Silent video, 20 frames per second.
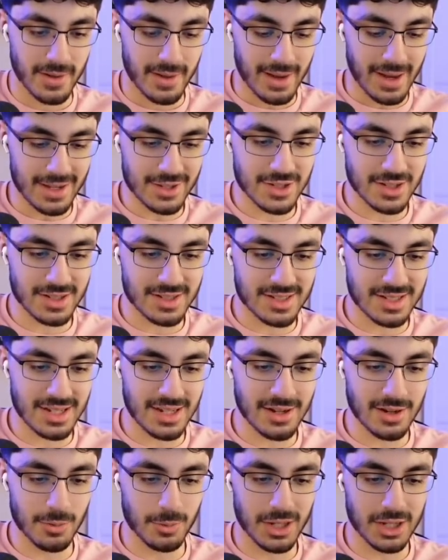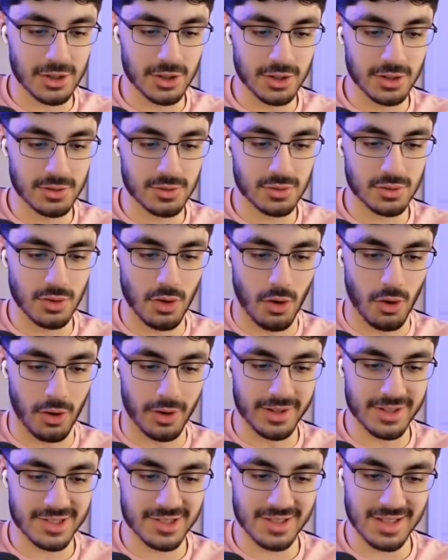As you can see here, we could
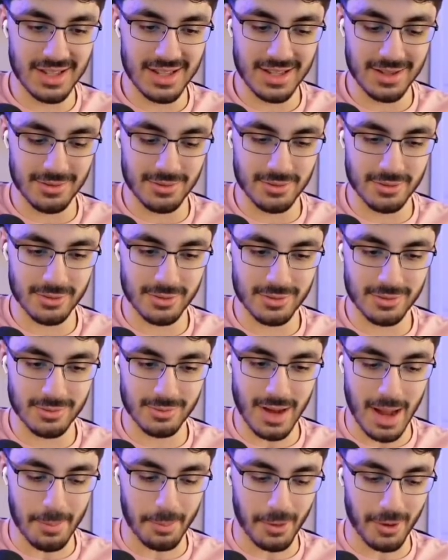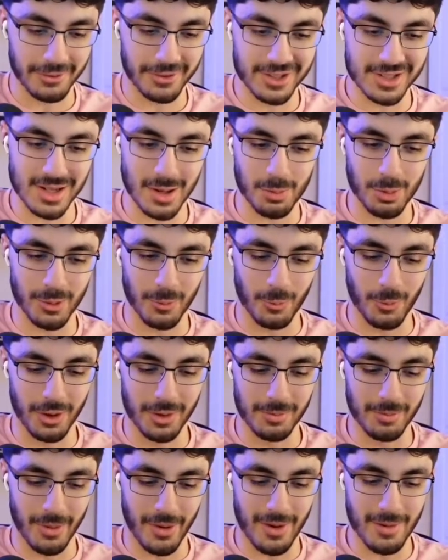honestly wrap all this up with
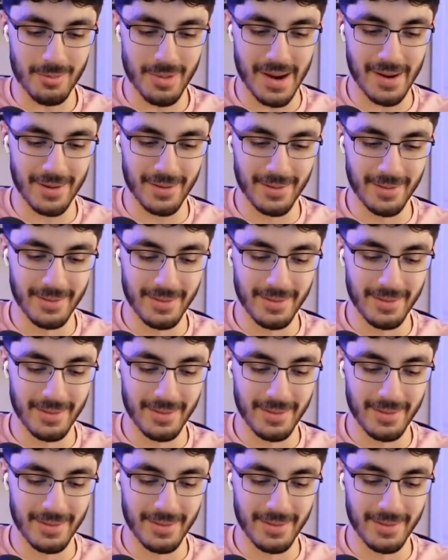1 bar barrel.